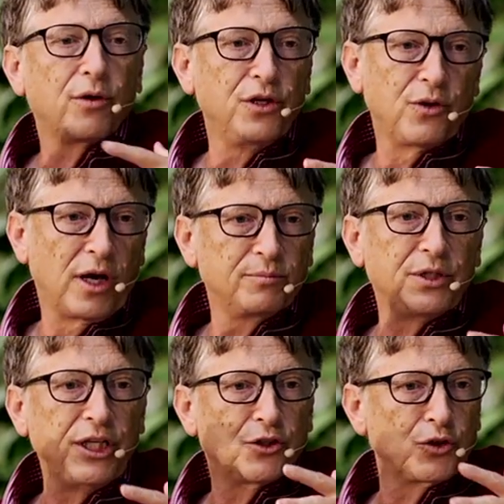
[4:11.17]
can you help
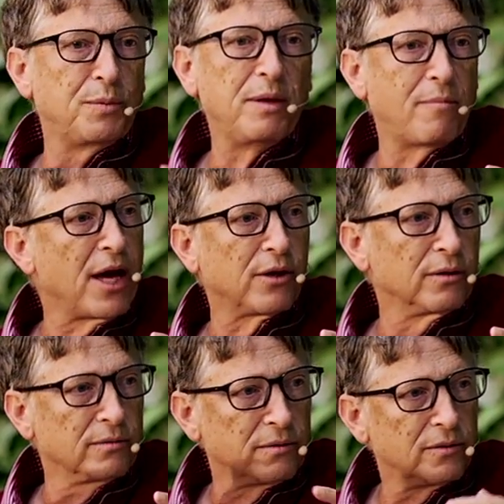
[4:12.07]
teachers be
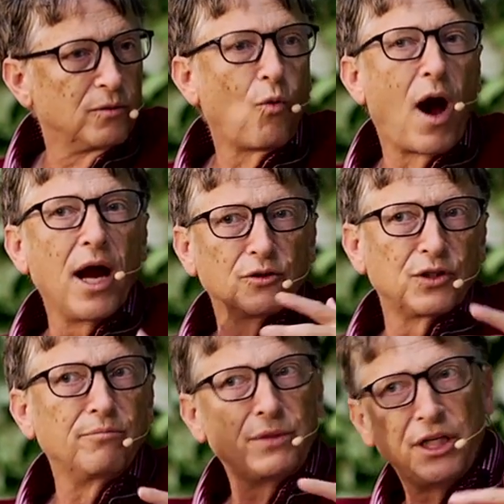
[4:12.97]
better? Why are
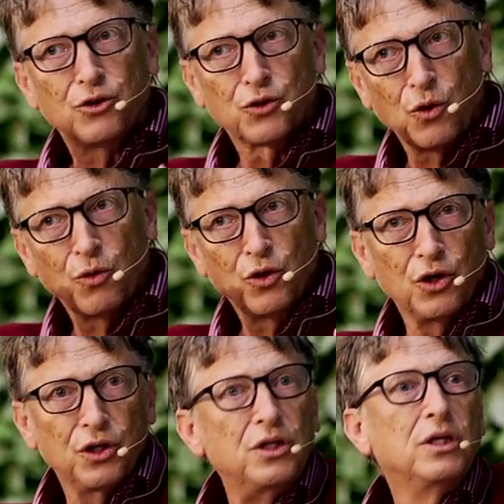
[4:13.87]
some teachers so
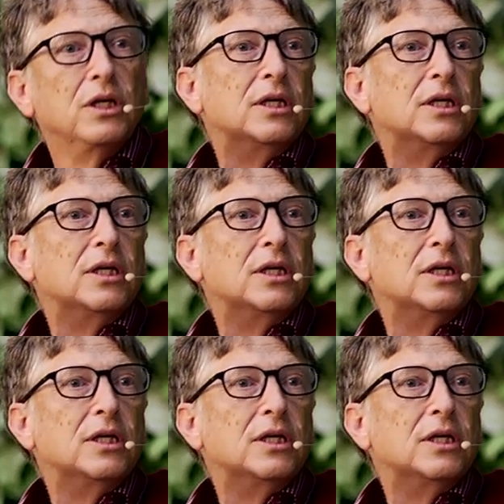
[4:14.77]
good?